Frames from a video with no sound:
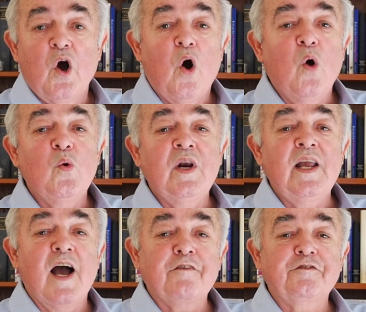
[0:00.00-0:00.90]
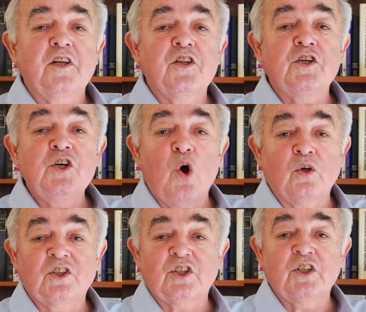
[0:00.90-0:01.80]
Only after the
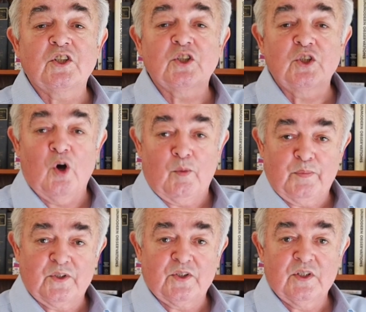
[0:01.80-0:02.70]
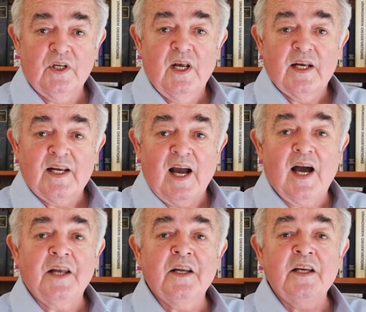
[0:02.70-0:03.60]
nonsense stops
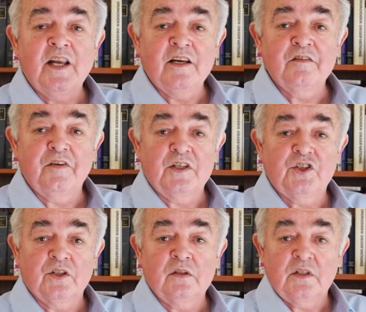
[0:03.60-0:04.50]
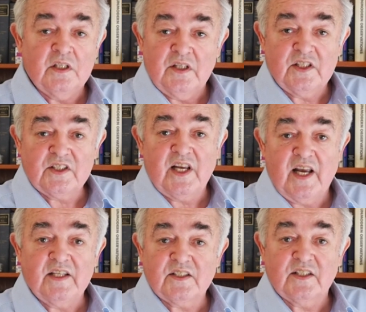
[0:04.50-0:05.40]
can an innovation, in this
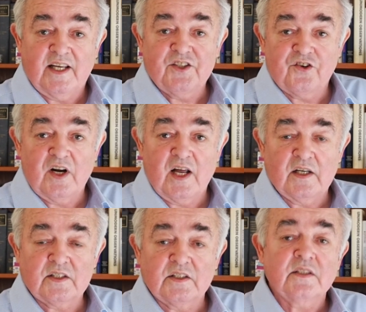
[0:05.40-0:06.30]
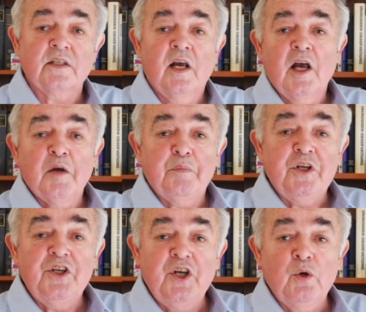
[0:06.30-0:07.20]
case data analysis, be
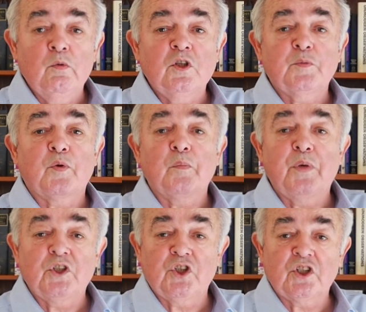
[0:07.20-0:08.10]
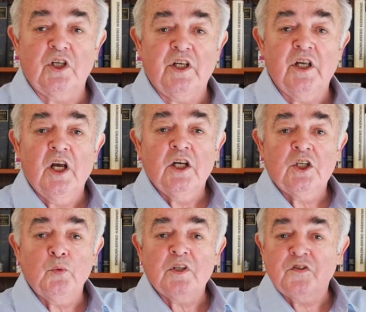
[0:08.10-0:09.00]
used propitiously
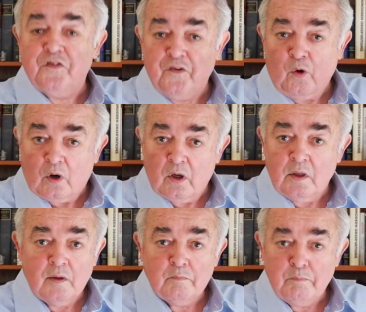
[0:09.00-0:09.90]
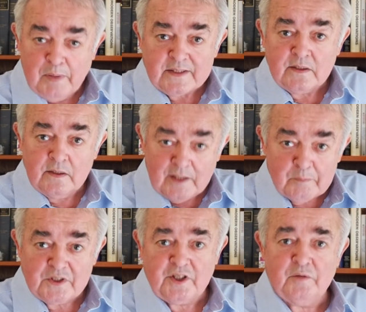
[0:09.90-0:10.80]
to its full but
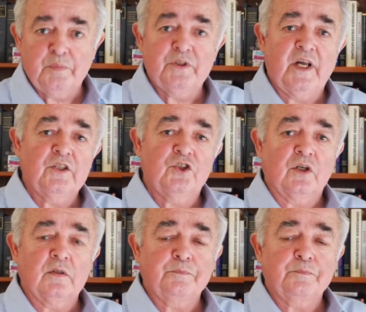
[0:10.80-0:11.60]
limited potential.